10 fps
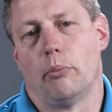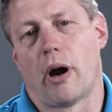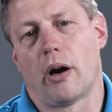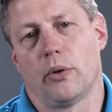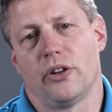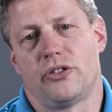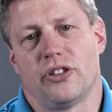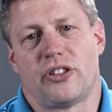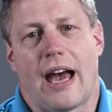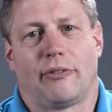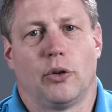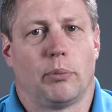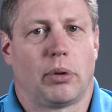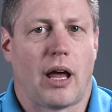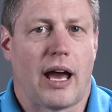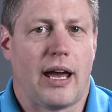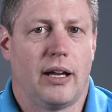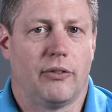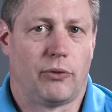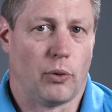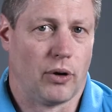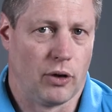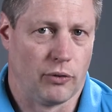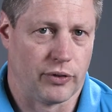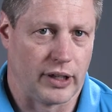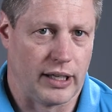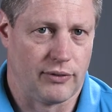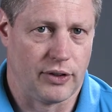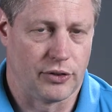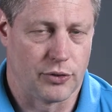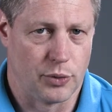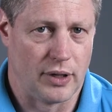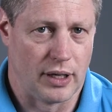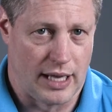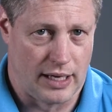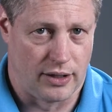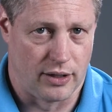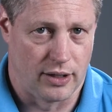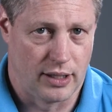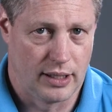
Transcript: borrowers just have to apply for loan forgiveness through their lender.